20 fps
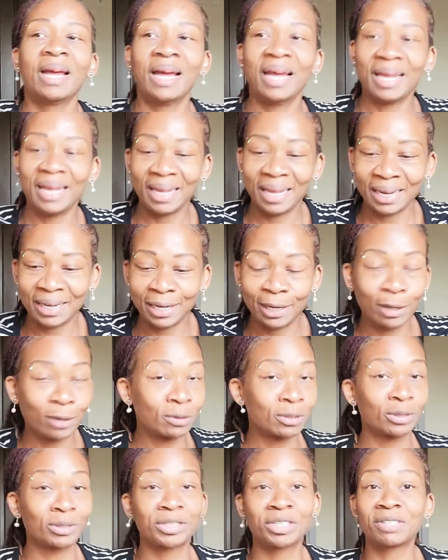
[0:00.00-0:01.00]

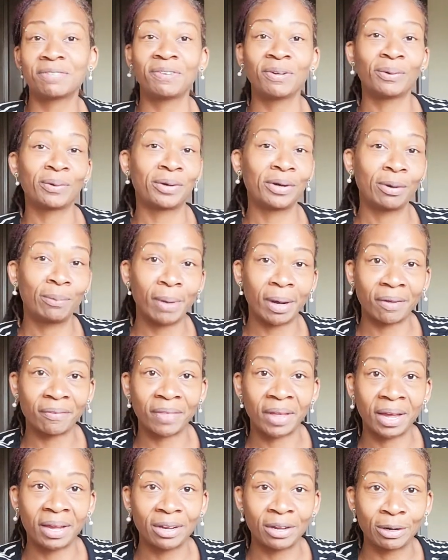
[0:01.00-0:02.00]
And, so just feel good about
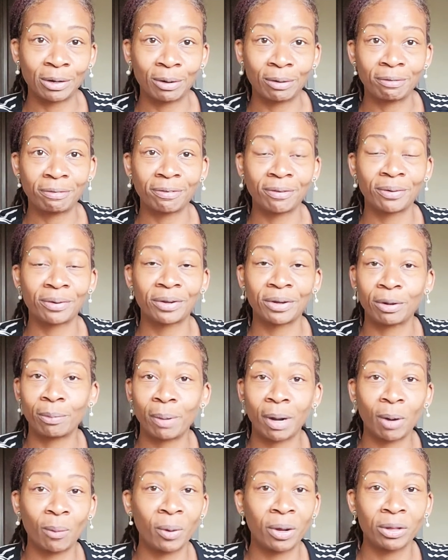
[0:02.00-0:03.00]
that, feel good
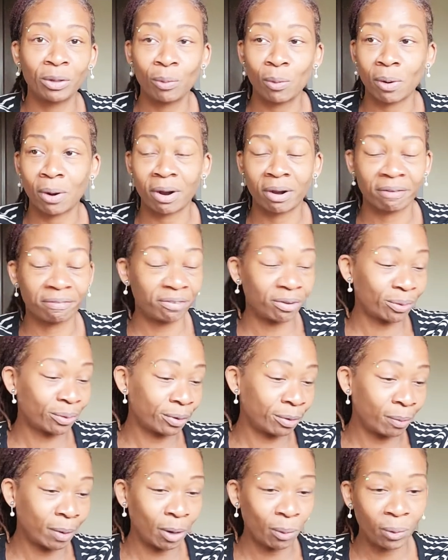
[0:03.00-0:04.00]
about where you are, feel
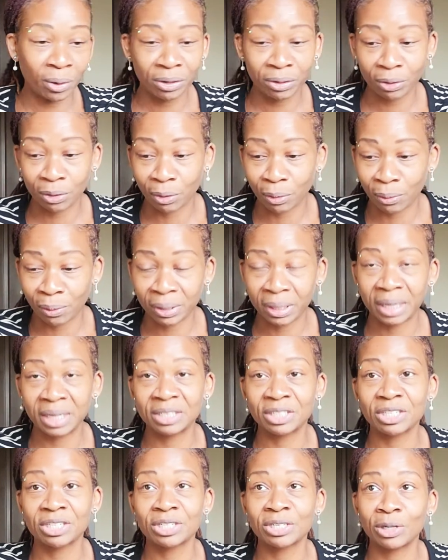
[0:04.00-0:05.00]
good about where you're going,
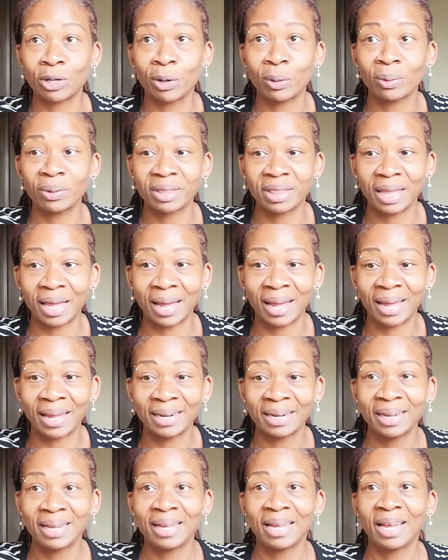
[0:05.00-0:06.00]
and just know
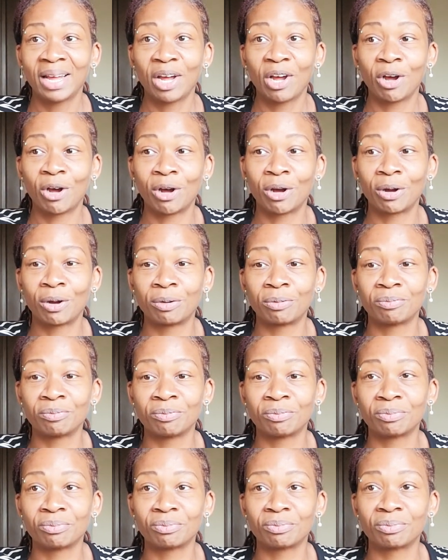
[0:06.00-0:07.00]
that
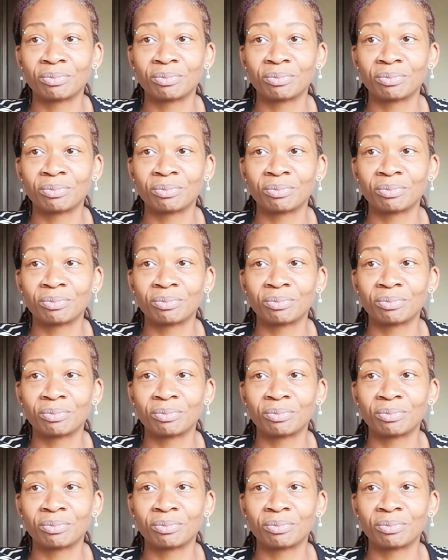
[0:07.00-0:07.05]
um,